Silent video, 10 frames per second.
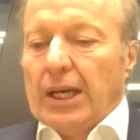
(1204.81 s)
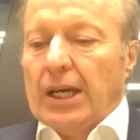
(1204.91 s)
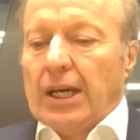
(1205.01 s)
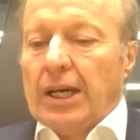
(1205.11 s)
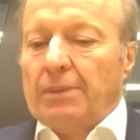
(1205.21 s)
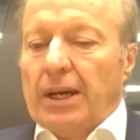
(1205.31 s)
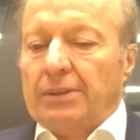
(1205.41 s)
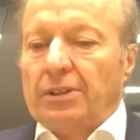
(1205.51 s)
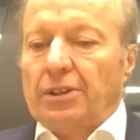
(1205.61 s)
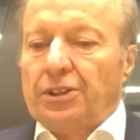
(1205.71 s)
And
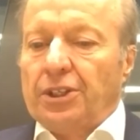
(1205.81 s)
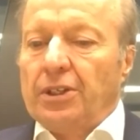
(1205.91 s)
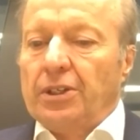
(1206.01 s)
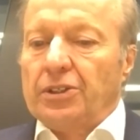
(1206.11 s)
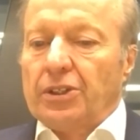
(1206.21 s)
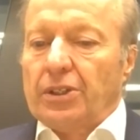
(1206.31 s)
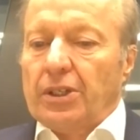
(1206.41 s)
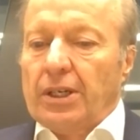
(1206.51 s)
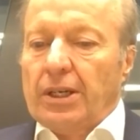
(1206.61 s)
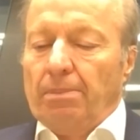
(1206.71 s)
then the third
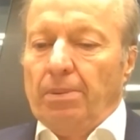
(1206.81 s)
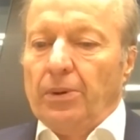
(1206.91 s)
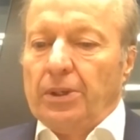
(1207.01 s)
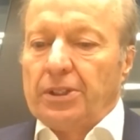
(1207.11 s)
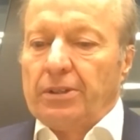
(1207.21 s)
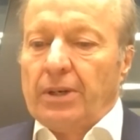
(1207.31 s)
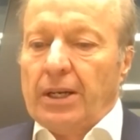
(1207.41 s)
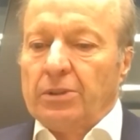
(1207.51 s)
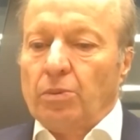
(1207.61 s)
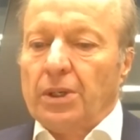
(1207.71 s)
point
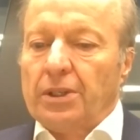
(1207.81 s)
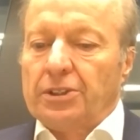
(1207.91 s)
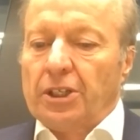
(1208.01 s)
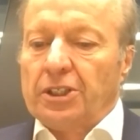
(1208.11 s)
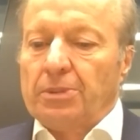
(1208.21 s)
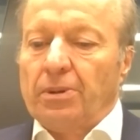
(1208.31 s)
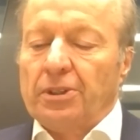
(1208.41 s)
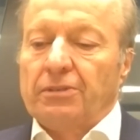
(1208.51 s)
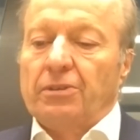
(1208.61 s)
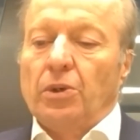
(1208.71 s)
around what are the touch
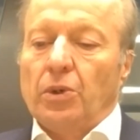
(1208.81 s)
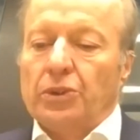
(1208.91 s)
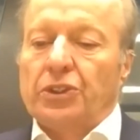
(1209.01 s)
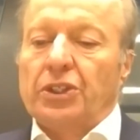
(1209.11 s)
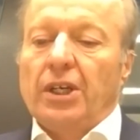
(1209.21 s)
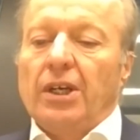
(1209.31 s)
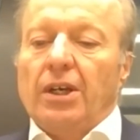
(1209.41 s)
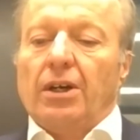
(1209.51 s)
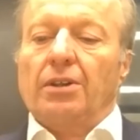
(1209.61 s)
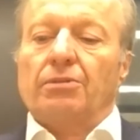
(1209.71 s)
points, of course,
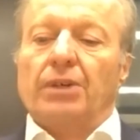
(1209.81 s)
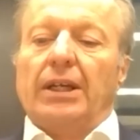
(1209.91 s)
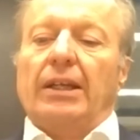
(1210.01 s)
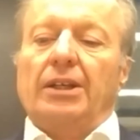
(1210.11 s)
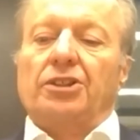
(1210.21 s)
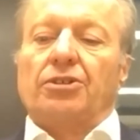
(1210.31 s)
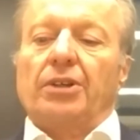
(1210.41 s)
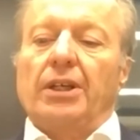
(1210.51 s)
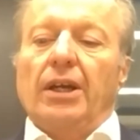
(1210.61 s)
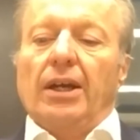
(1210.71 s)
are the
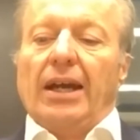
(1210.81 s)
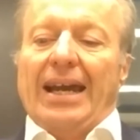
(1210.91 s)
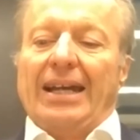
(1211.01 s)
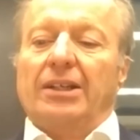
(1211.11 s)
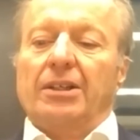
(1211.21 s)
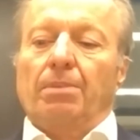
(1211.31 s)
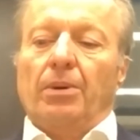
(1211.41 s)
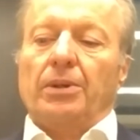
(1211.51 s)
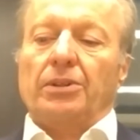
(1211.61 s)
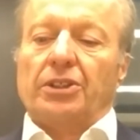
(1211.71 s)
regulatory anchor
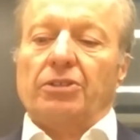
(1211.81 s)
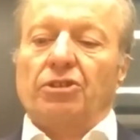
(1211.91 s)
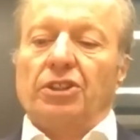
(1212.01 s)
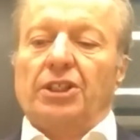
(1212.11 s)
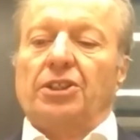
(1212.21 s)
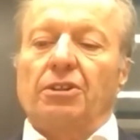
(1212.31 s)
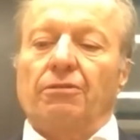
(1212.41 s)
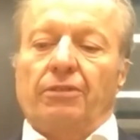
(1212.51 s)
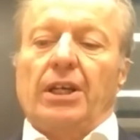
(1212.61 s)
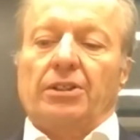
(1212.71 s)
points in traditional
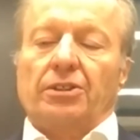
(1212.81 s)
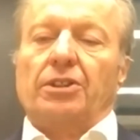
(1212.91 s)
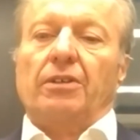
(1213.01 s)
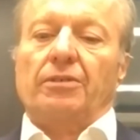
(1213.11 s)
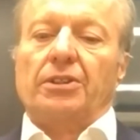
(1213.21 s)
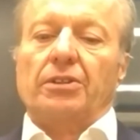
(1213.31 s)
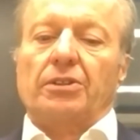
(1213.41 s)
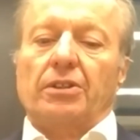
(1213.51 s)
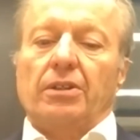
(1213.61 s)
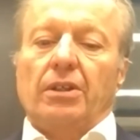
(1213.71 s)
financial services.